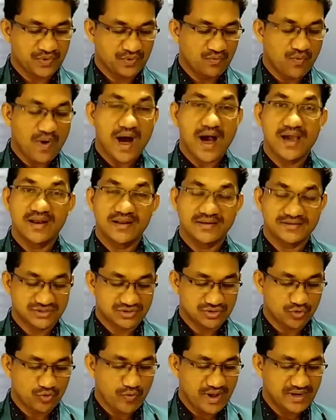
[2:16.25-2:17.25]

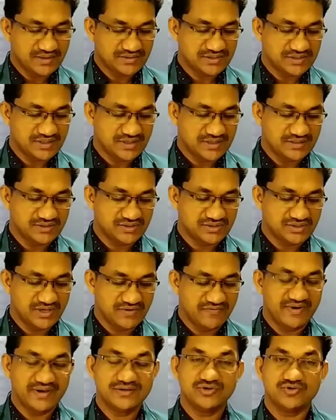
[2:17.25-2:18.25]
Violet's cruelty is
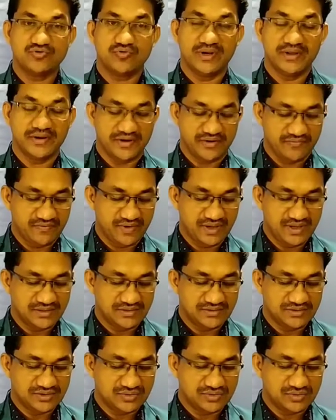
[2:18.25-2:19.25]
eventually
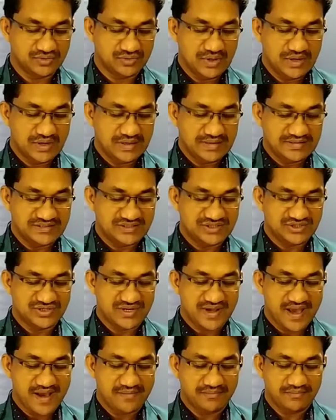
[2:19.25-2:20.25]
revealed to
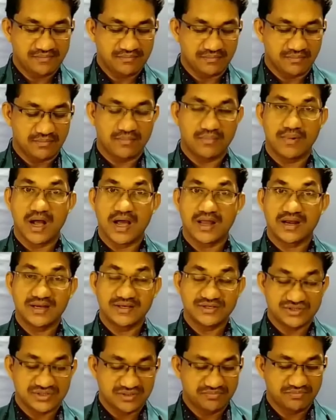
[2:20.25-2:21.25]
stem, at
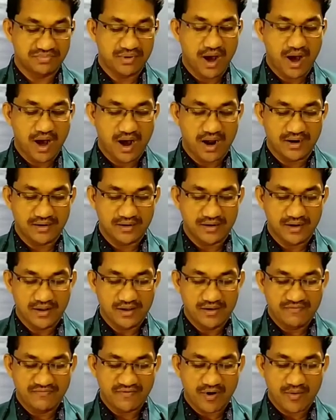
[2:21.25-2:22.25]
least in part,
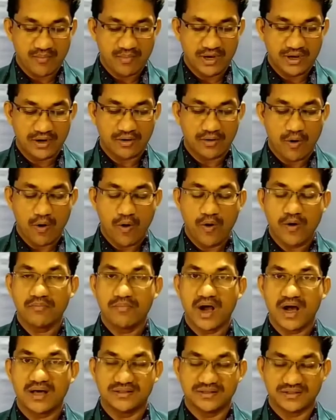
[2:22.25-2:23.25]
from her
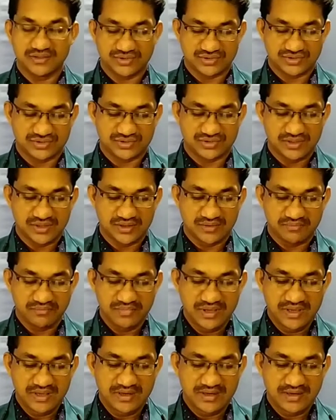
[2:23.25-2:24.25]
own mother's
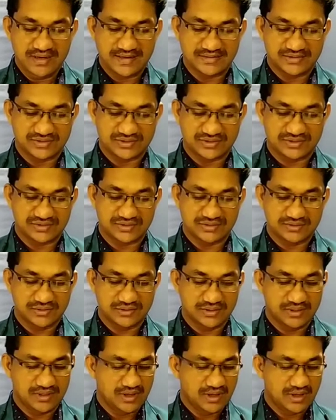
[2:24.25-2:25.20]
meanness.